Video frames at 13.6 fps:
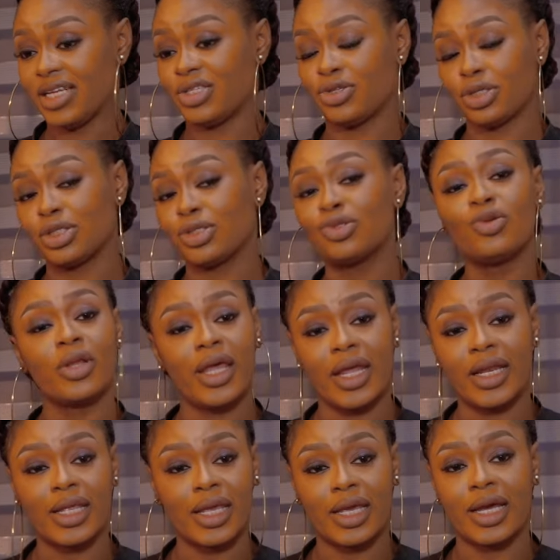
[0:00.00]
it's just a
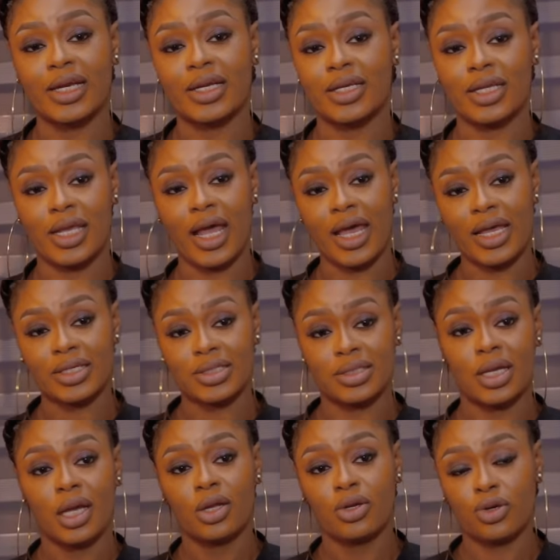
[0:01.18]
2-layered cake and it has
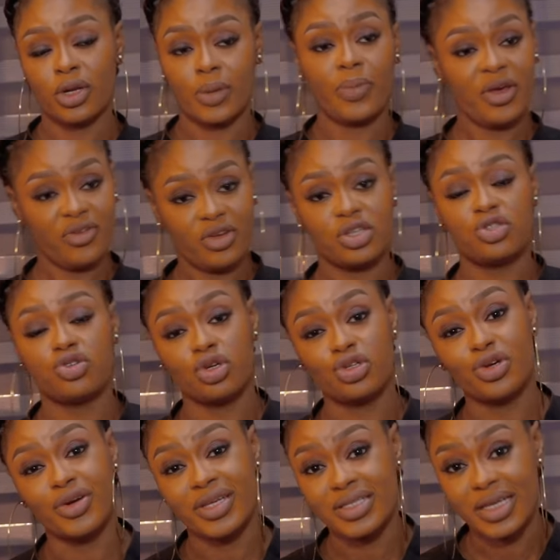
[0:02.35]
not a perfect
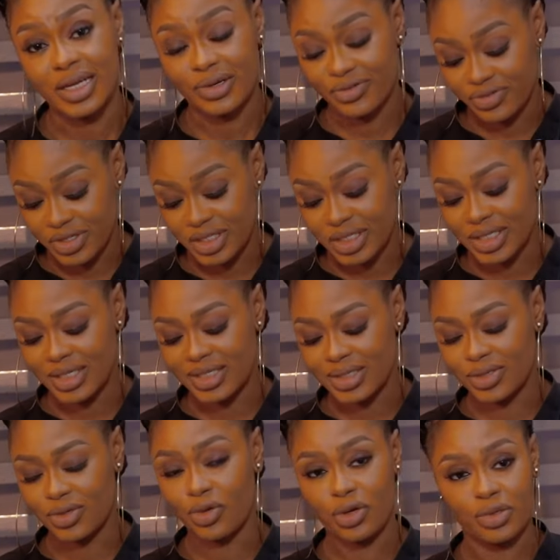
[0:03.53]
structure inside of it,
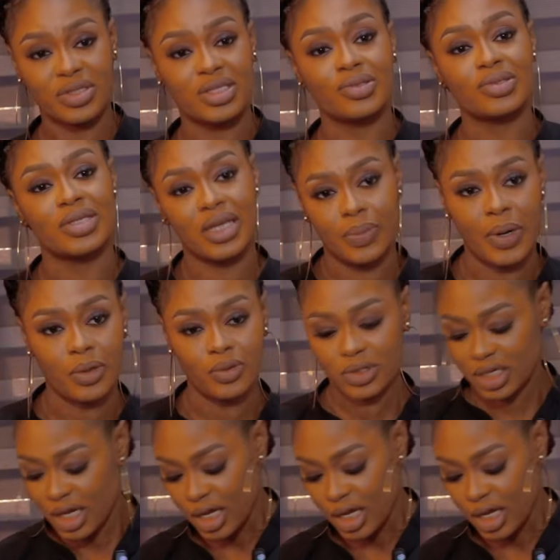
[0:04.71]
it's going to still slip out.